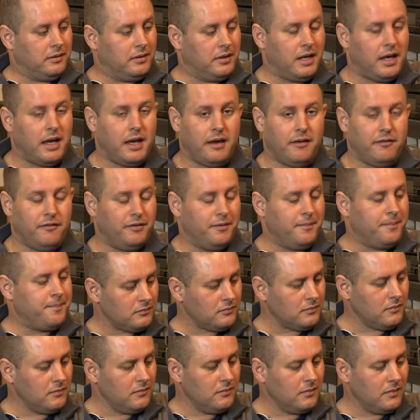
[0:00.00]
have.
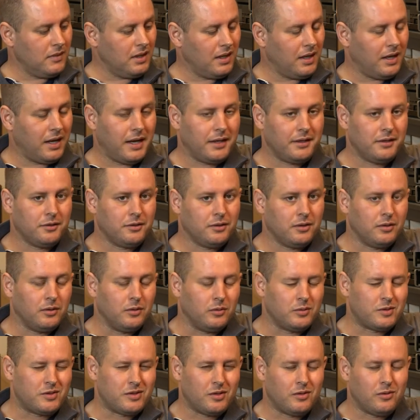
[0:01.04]
I don't
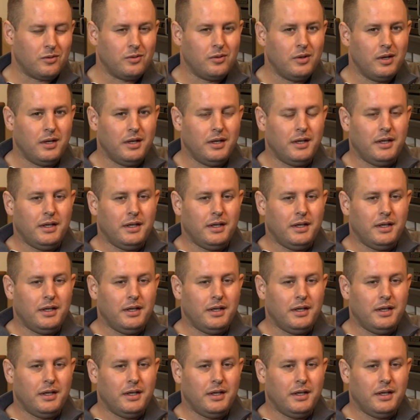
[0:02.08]
know. So